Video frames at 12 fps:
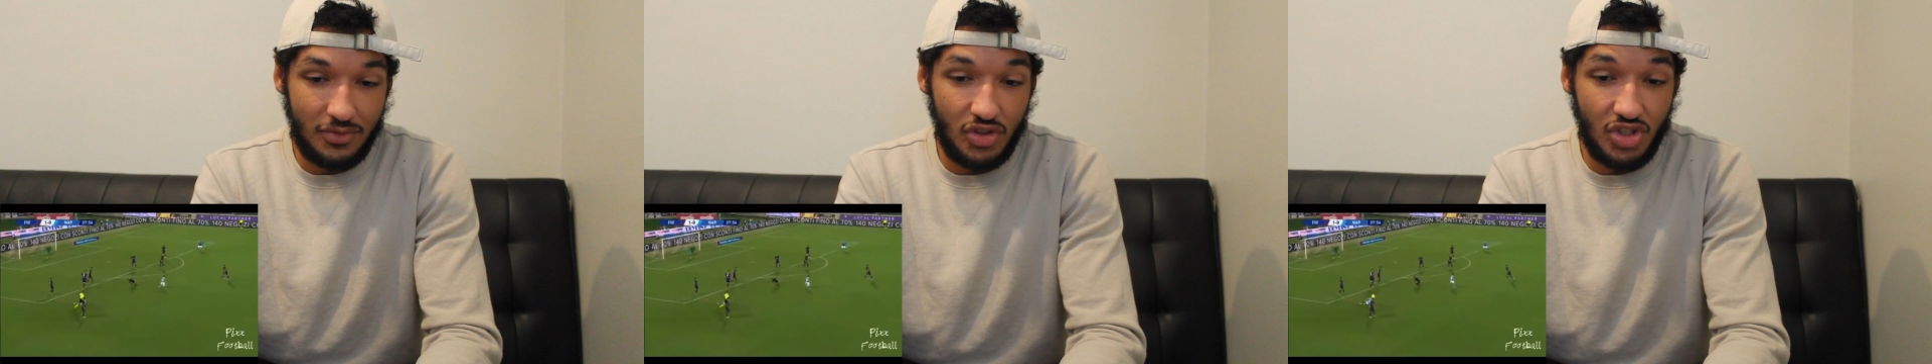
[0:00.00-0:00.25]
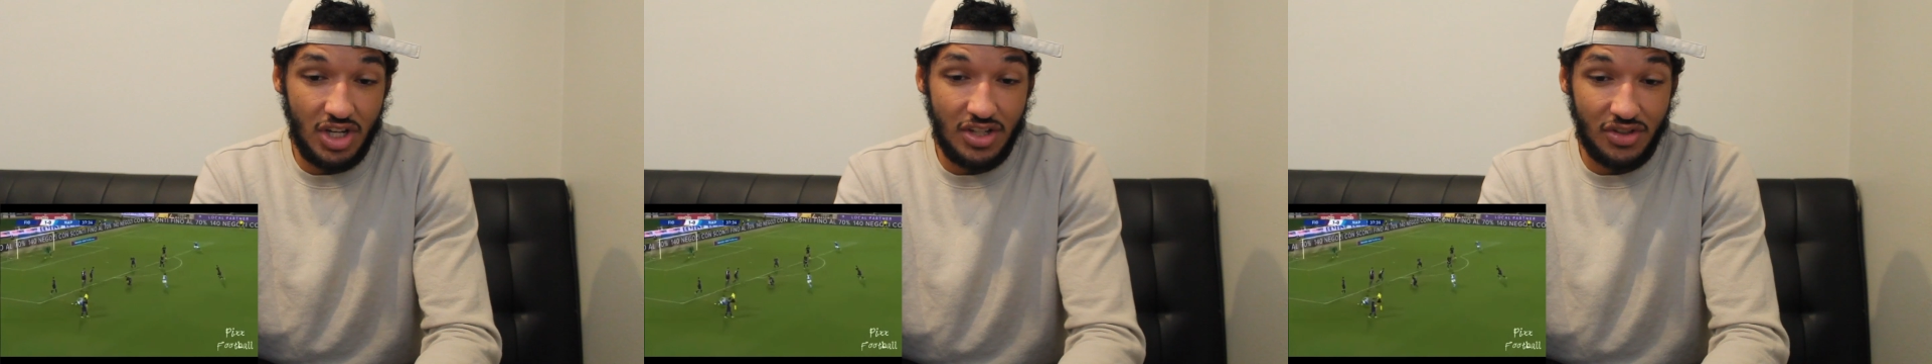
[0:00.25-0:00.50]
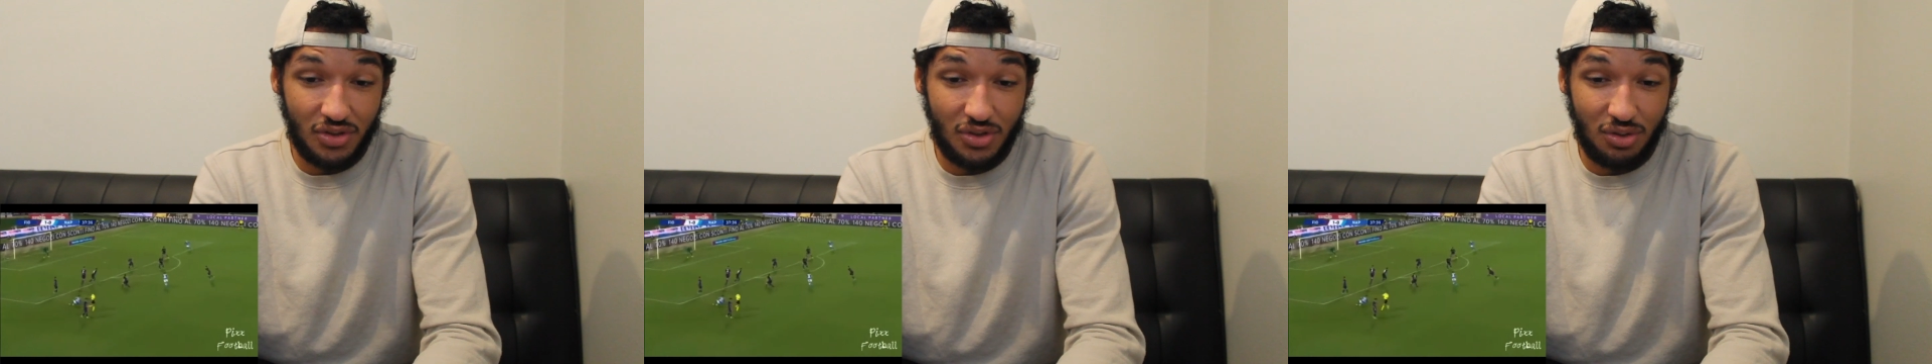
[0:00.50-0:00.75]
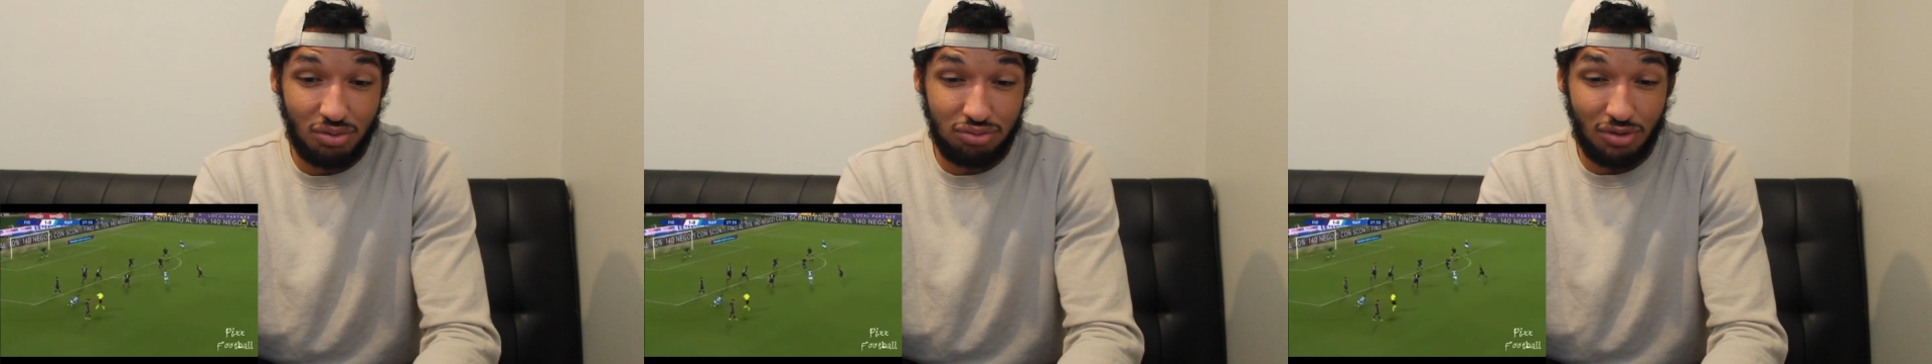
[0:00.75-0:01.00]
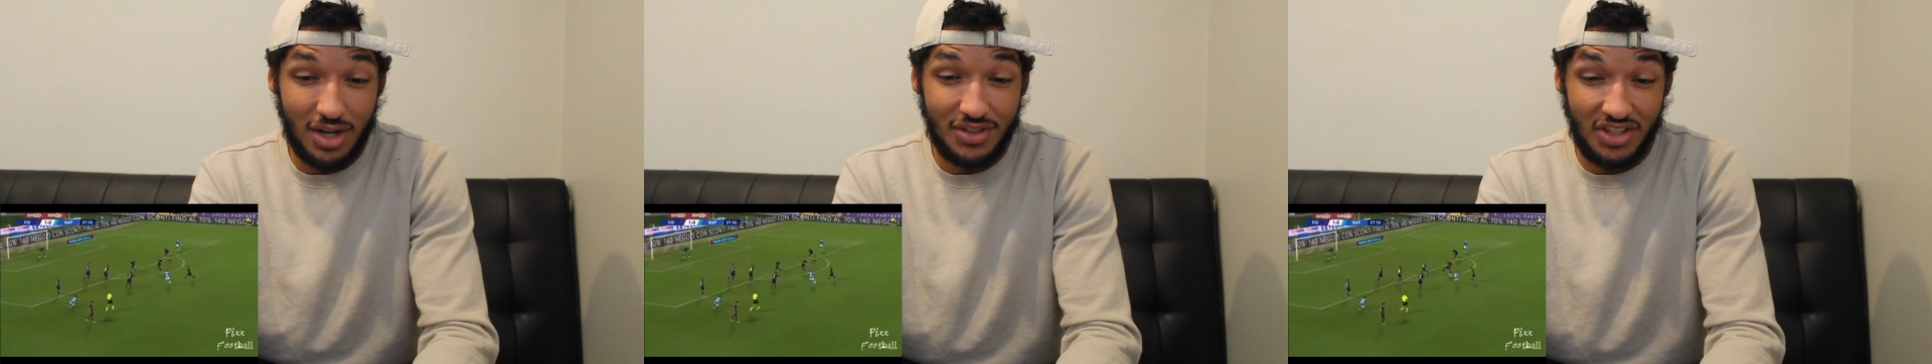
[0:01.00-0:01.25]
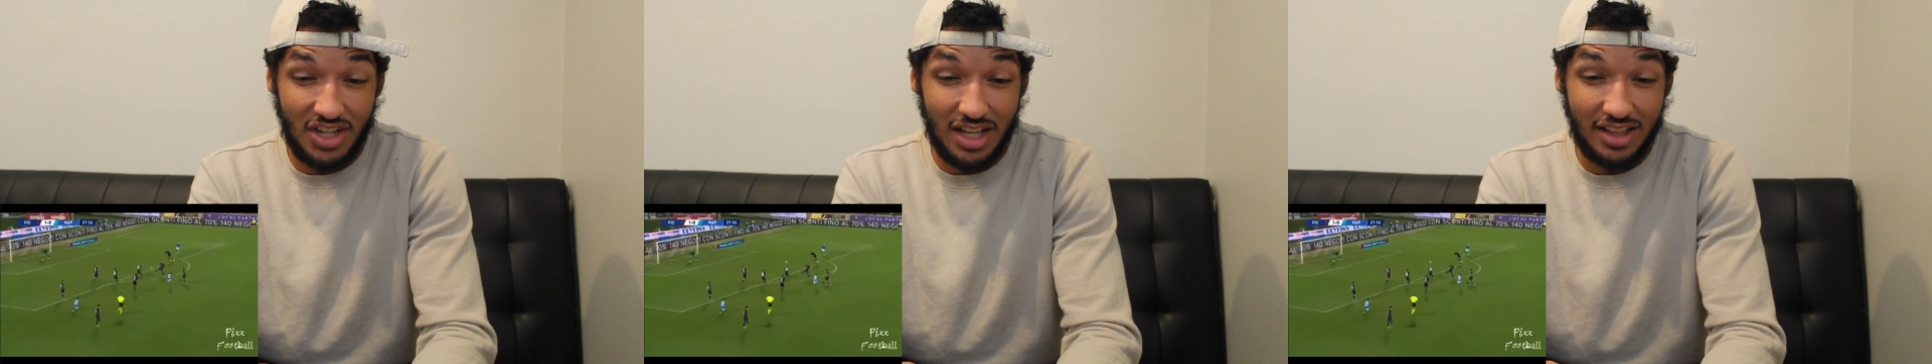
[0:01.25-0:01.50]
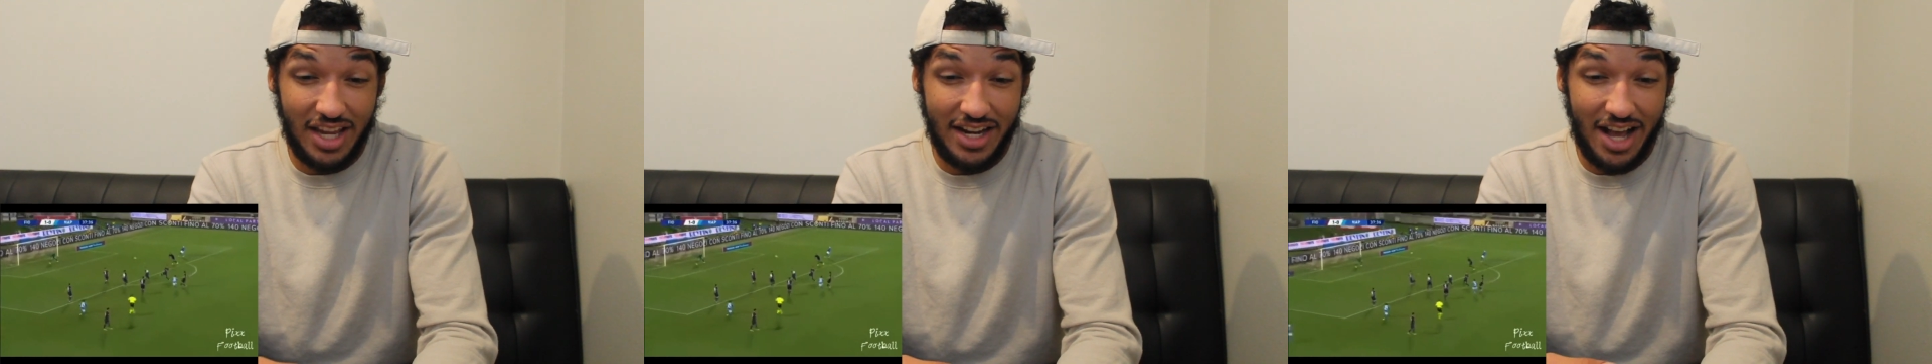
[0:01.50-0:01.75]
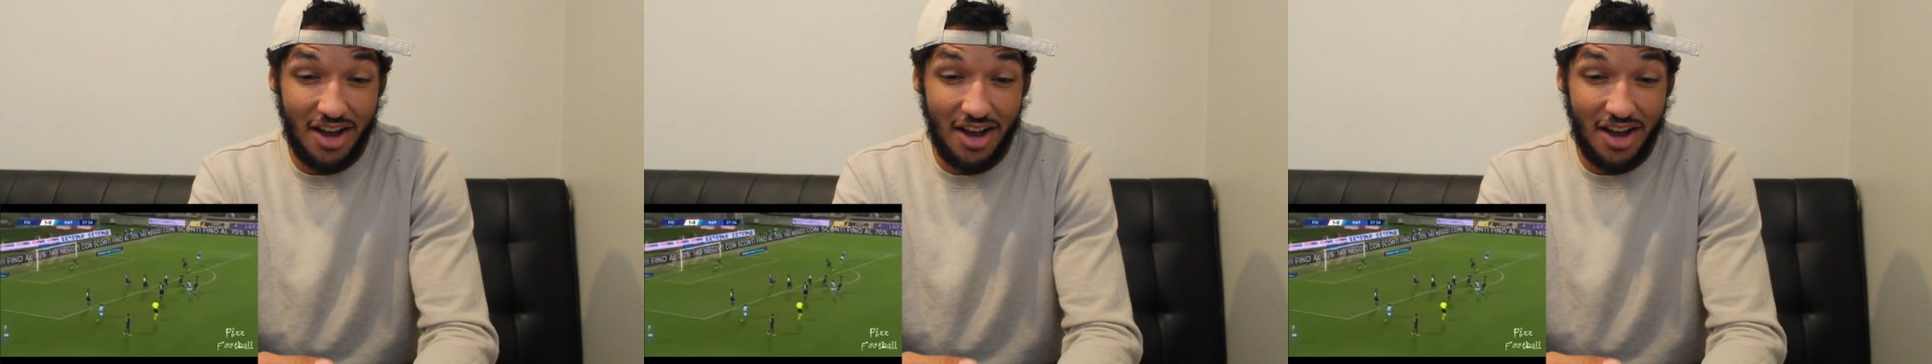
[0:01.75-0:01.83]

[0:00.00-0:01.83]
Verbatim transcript: Jesus Christ, he got laid